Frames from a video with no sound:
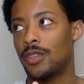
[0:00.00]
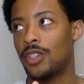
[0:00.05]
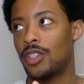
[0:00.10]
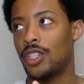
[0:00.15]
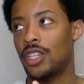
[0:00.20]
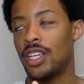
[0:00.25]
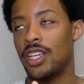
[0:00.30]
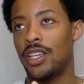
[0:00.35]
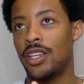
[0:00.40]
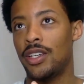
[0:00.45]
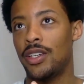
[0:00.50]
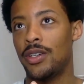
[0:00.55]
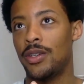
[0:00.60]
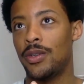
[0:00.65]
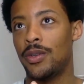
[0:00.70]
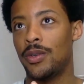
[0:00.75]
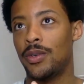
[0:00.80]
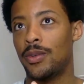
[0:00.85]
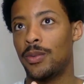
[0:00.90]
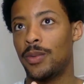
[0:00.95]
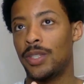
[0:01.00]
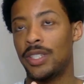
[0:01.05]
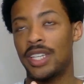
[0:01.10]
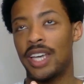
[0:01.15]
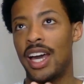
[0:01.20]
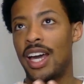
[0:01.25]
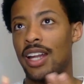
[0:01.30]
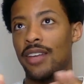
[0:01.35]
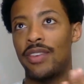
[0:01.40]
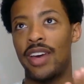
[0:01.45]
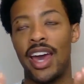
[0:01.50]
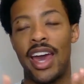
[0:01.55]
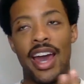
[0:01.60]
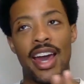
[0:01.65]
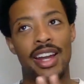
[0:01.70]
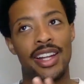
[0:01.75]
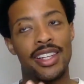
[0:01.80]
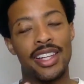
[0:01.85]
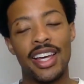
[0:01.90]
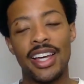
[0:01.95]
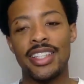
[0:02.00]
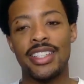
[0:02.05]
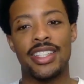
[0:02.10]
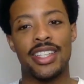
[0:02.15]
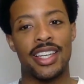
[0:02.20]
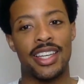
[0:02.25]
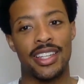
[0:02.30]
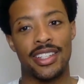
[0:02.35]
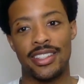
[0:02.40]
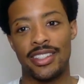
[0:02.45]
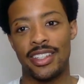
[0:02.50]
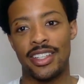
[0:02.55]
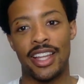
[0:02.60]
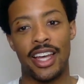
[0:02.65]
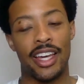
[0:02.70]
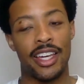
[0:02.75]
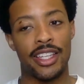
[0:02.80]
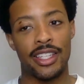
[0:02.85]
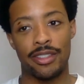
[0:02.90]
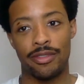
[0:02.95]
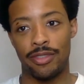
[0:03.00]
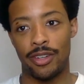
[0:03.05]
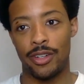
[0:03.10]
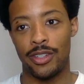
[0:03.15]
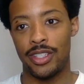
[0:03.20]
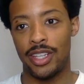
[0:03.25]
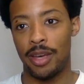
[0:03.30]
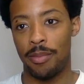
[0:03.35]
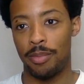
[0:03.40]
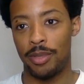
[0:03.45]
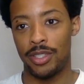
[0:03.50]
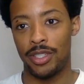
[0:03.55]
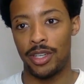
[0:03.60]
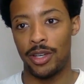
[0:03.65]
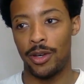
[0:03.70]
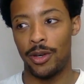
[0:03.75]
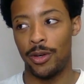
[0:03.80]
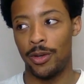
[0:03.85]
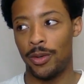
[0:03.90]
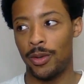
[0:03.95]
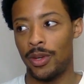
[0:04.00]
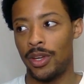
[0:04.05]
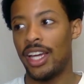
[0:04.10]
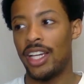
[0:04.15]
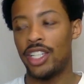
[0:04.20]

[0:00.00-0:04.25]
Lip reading: She was kind of an adolescent, like in the first episode.